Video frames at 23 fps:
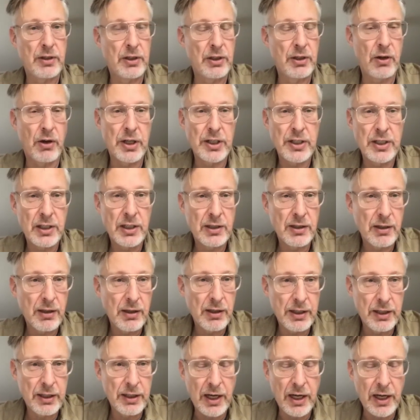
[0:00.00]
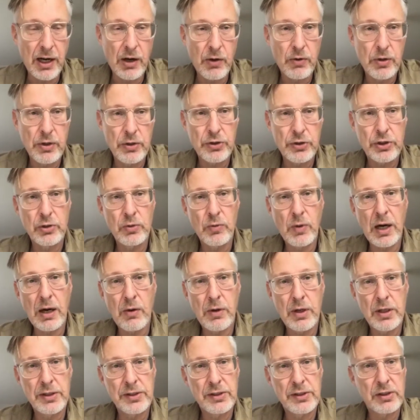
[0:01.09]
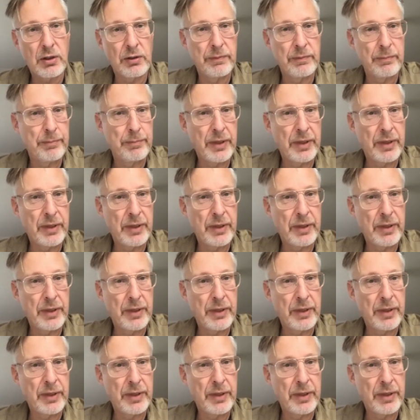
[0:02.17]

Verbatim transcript: an article in an hour or two hours on